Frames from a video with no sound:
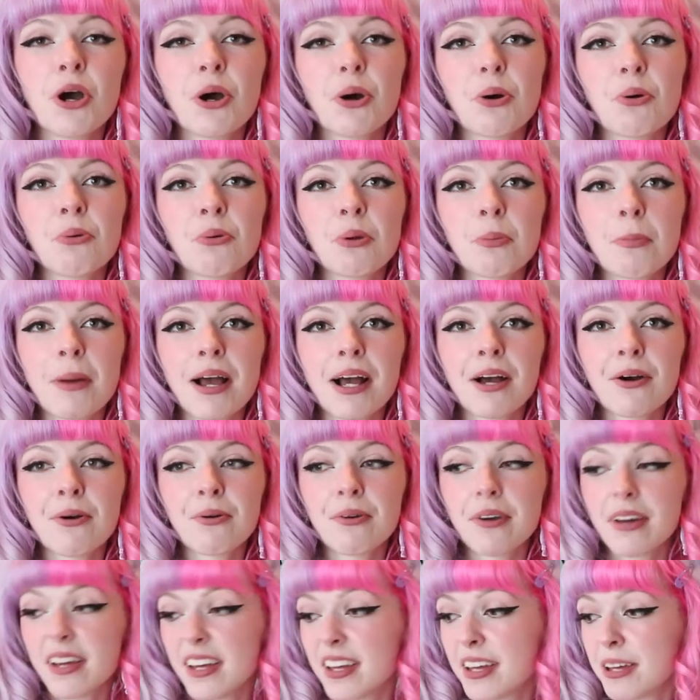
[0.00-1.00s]
all
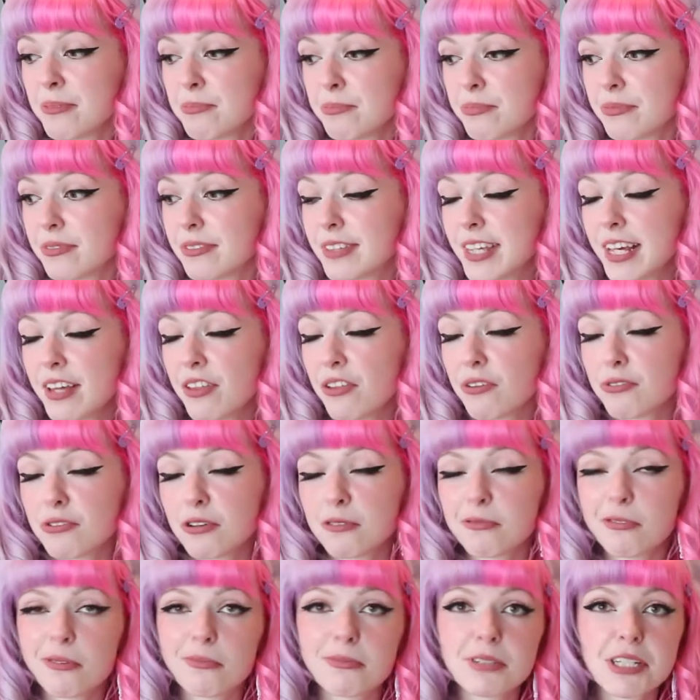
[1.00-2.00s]
about um, things I've
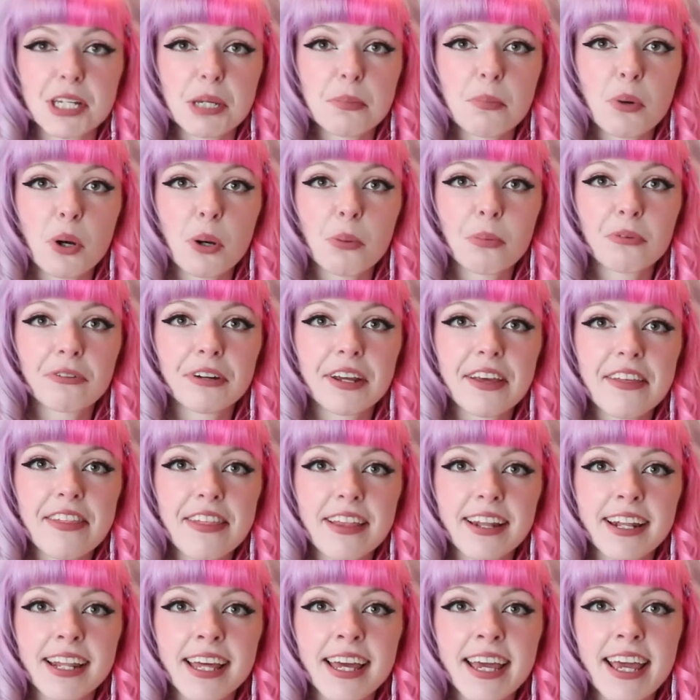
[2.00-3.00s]
got from Depop
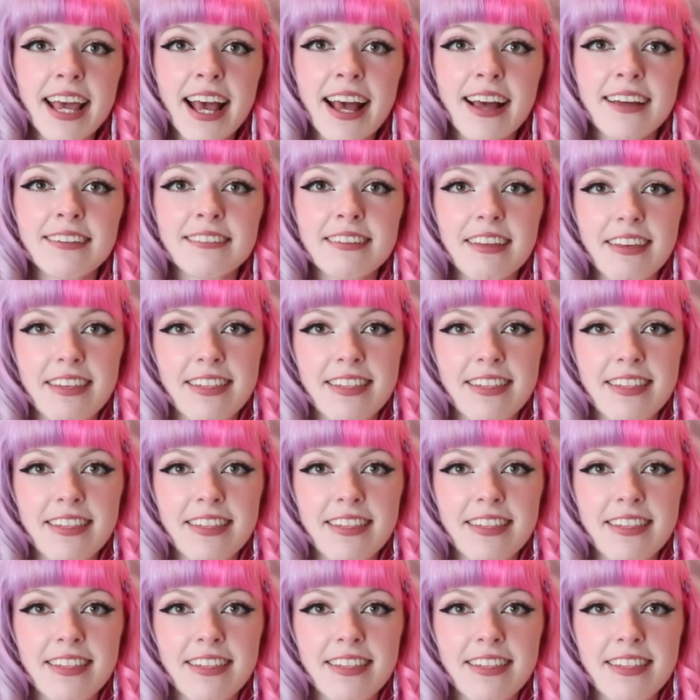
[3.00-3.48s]
recently and